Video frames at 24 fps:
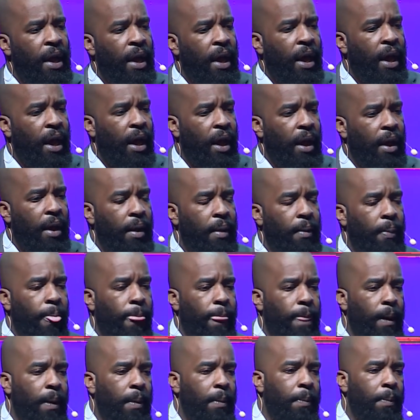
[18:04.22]

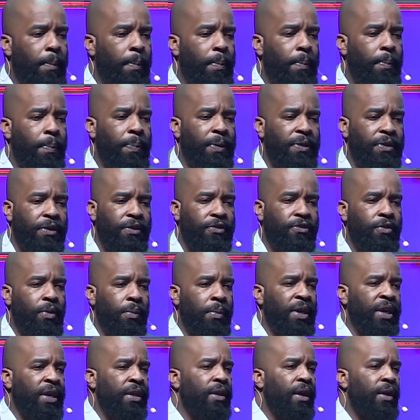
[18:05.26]
But there's
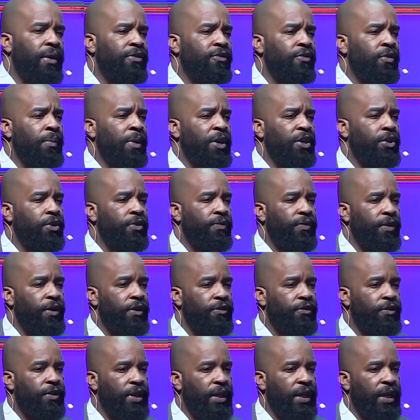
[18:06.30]
so much
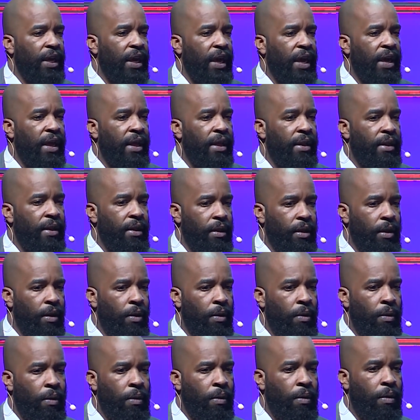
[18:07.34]
diversity in the
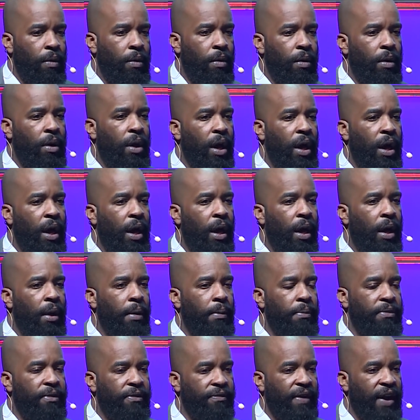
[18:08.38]
low
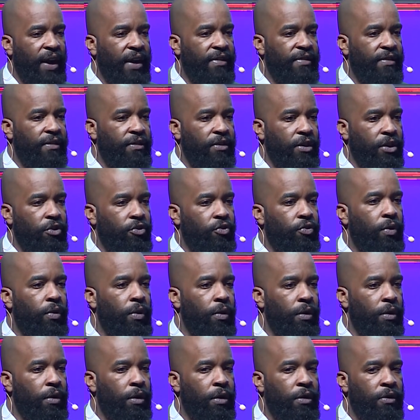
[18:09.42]
devices, the
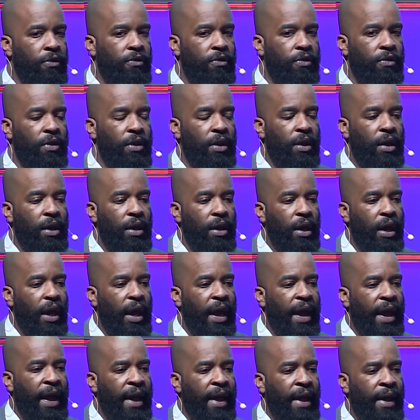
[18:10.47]
controllers,
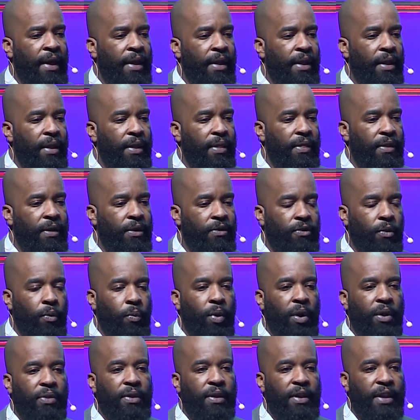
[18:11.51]
and there's a
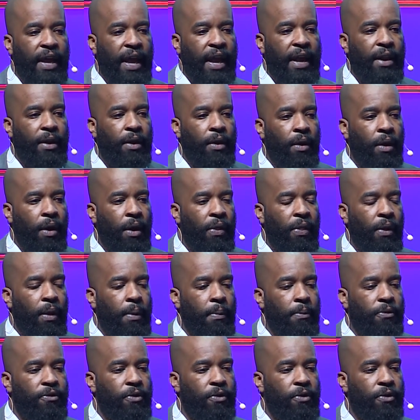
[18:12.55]
wealth of data on them.